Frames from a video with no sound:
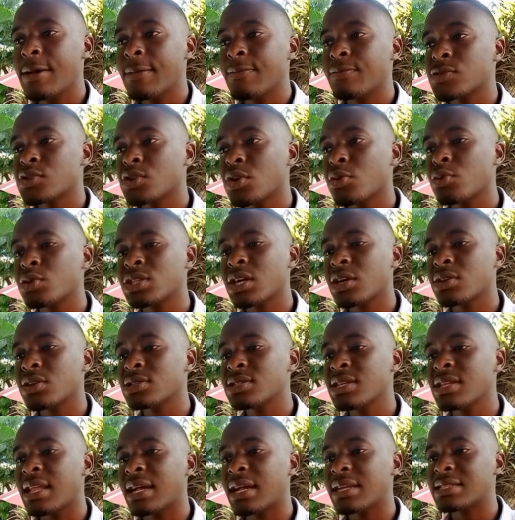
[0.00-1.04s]
So we shall
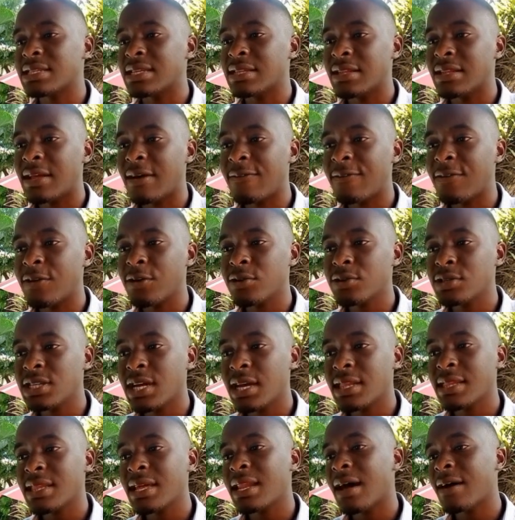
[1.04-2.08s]
see that in the
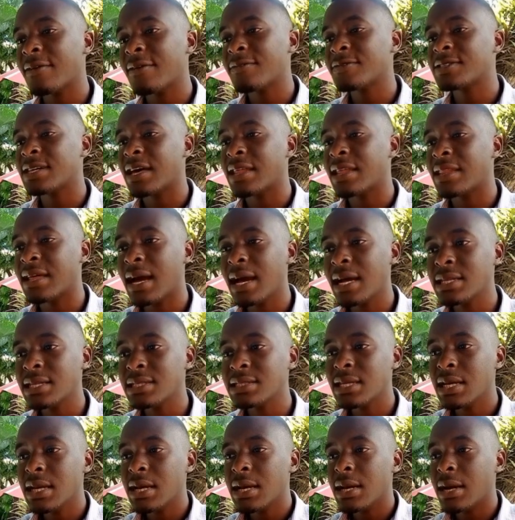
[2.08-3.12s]
future. Then after that,
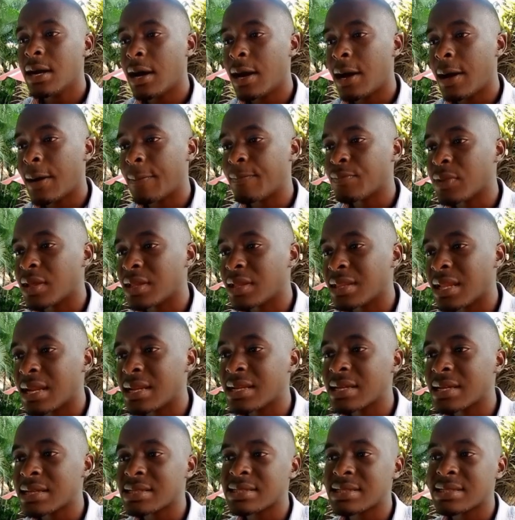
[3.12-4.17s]
in the
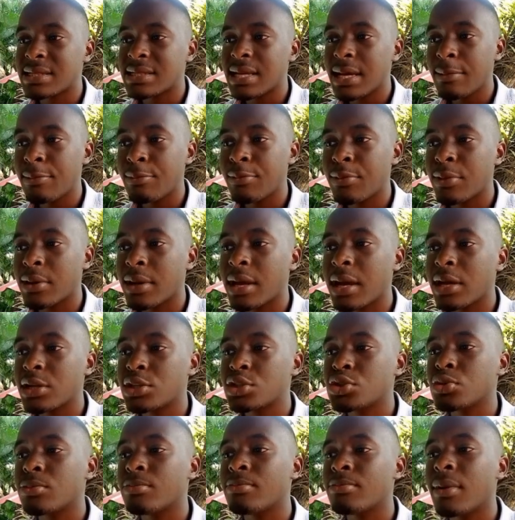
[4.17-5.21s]
next step, we get
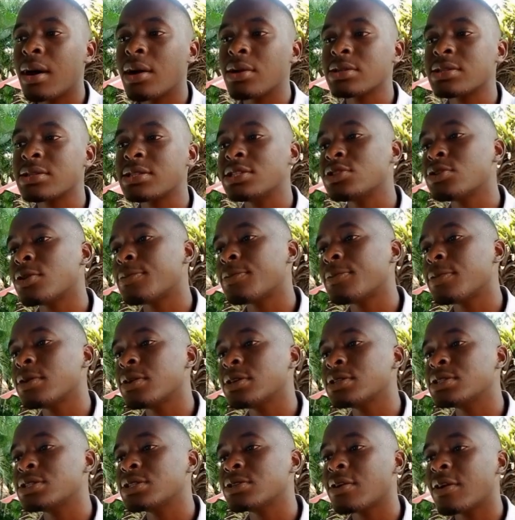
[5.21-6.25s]
to
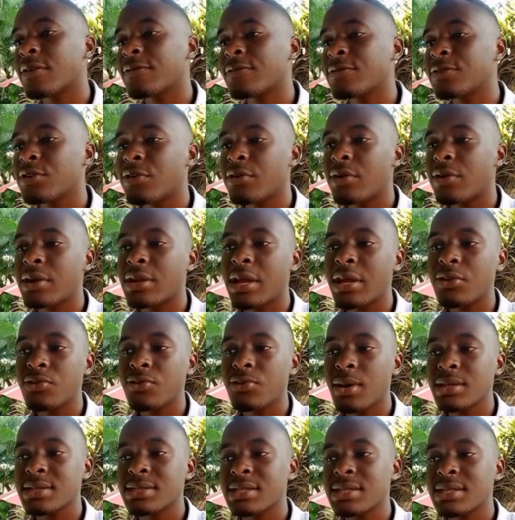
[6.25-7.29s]
multi-topology graph neural
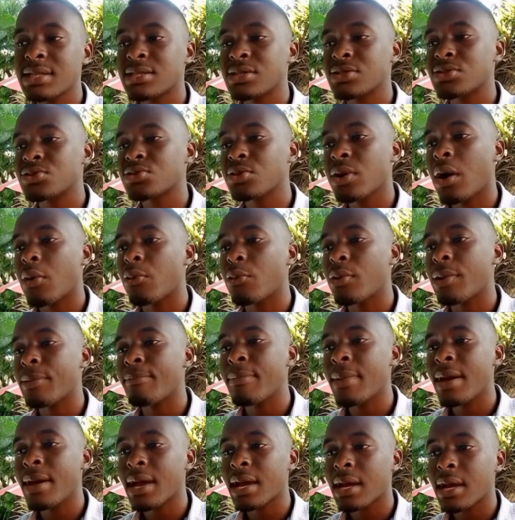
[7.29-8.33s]
networks. This is where we
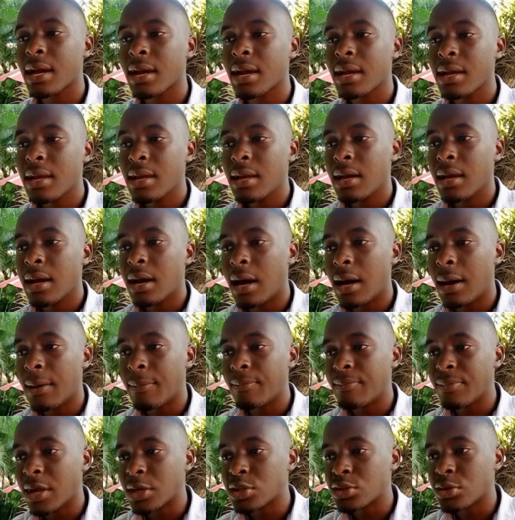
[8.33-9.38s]
make
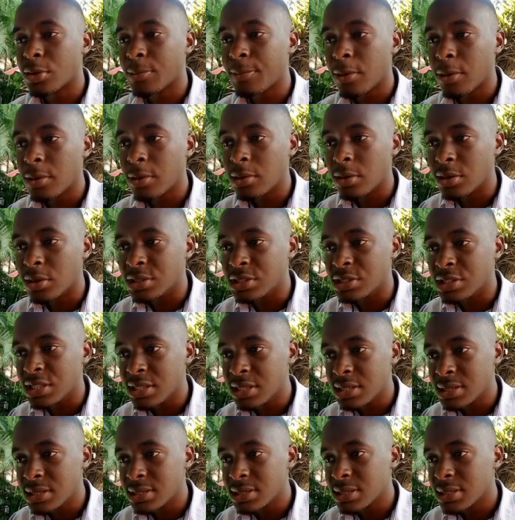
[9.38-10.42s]
the
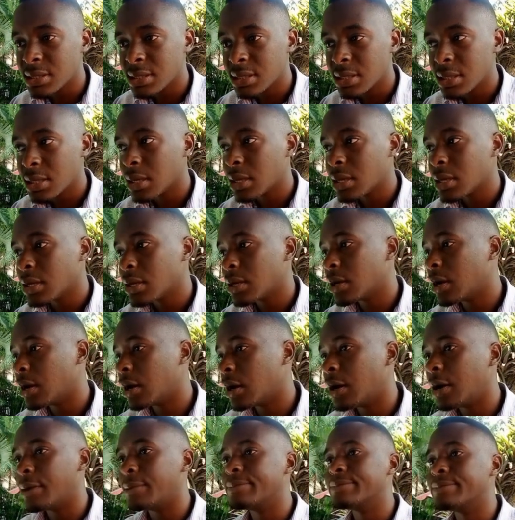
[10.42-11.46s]
topologies,
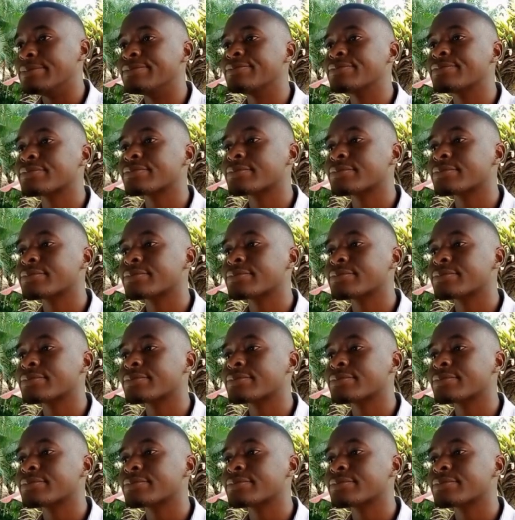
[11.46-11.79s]
um,